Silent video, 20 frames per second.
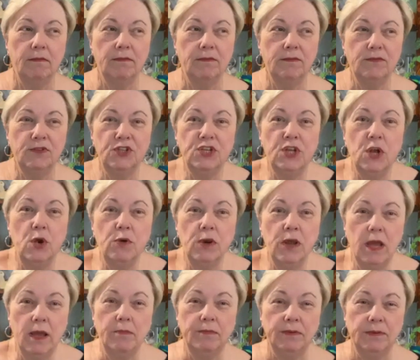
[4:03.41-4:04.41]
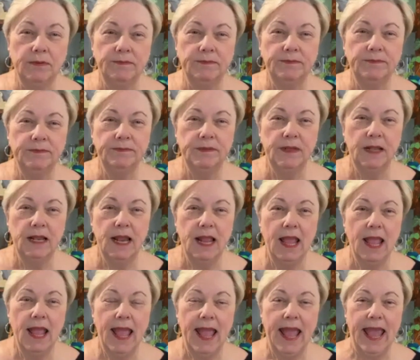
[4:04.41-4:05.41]
shown up
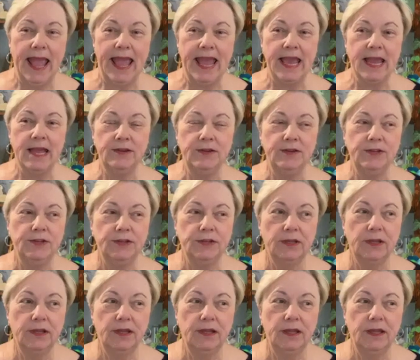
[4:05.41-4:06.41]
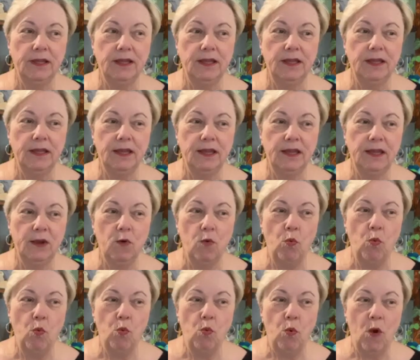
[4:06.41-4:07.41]
and
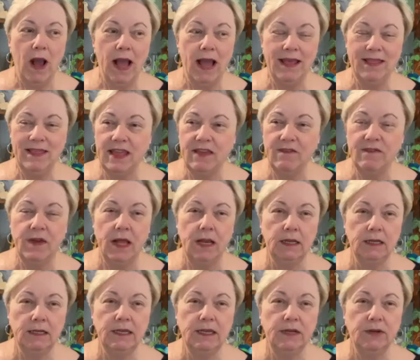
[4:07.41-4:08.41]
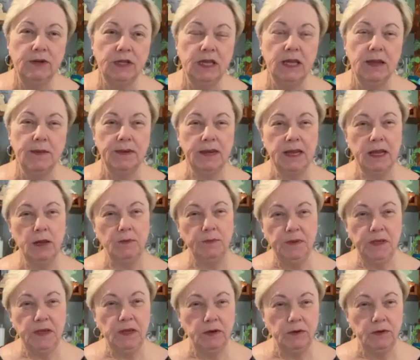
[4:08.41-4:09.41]
why they volunteered to come and help
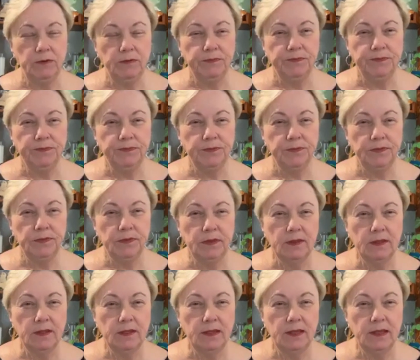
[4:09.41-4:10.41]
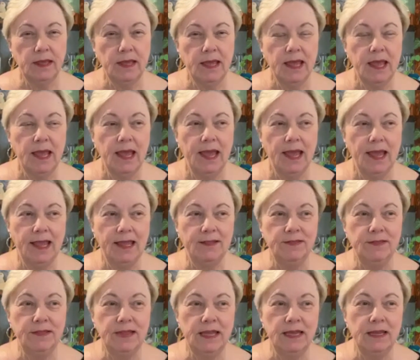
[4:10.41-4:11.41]
you.
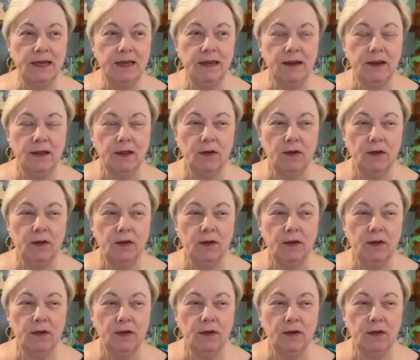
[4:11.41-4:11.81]
And then